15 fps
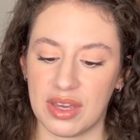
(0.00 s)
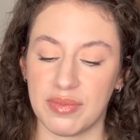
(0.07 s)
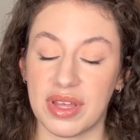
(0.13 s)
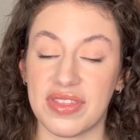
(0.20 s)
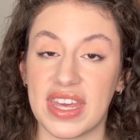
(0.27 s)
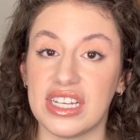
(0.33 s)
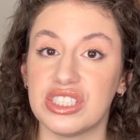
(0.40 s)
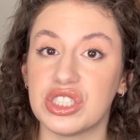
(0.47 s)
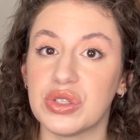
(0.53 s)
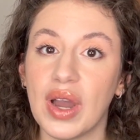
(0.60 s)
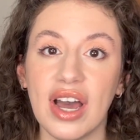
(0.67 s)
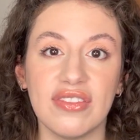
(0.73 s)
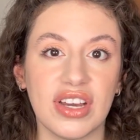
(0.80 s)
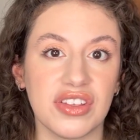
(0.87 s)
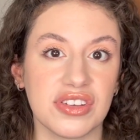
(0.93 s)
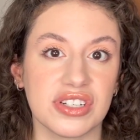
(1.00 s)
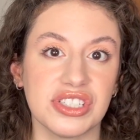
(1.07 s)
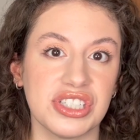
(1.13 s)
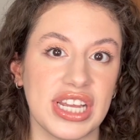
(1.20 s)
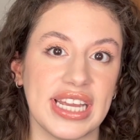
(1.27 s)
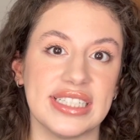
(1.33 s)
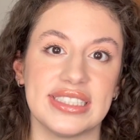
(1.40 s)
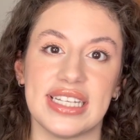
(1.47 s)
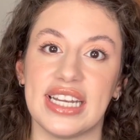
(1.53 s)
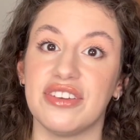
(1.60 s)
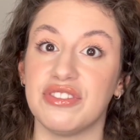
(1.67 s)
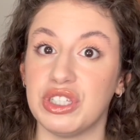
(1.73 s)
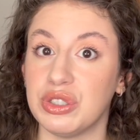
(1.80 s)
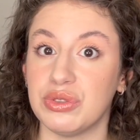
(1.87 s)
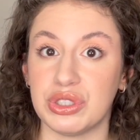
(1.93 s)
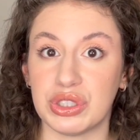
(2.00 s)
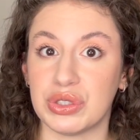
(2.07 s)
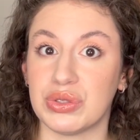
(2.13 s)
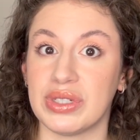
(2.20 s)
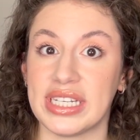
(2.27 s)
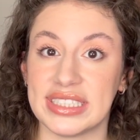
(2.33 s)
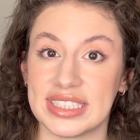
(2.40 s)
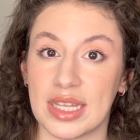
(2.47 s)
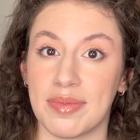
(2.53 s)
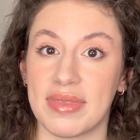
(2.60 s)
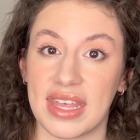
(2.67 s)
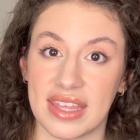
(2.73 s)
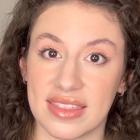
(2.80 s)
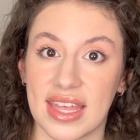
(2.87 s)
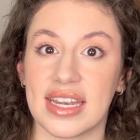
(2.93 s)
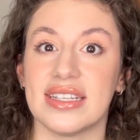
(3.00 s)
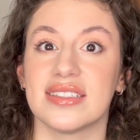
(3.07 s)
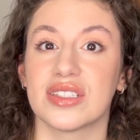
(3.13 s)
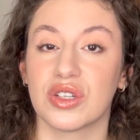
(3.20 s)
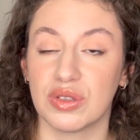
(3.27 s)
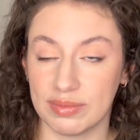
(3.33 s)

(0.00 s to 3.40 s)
but they do have other shades that if you do need something that is